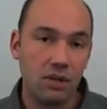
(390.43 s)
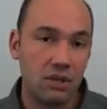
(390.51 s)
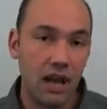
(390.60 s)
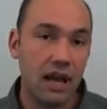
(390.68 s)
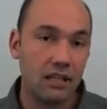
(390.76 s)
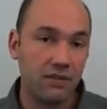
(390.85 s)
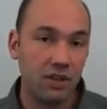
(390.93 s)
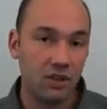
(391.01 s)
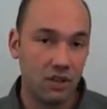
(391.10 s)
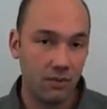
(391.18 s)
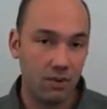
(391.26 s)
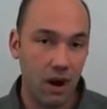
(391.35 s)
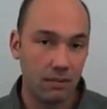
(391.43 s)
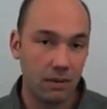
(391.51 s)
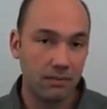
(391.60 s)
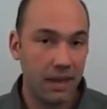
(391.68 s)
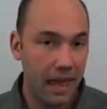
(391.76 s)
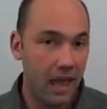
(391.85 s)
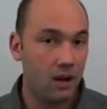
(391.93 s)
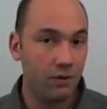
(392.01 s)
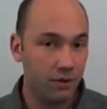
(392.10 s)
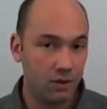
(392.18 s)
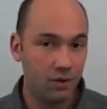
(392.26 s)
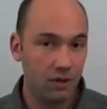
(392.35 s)
We know the size of each subproblem,
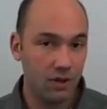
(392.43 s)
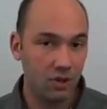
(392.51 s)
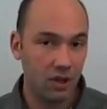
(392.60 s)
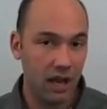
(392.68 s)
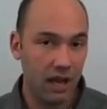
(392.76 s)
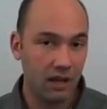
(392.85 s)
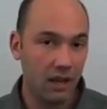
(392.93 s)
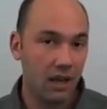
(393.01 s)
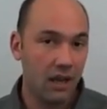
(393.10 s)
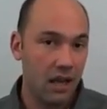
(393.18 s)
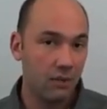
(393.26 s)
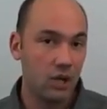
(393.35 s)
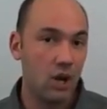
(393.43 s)
n over 2 to the j,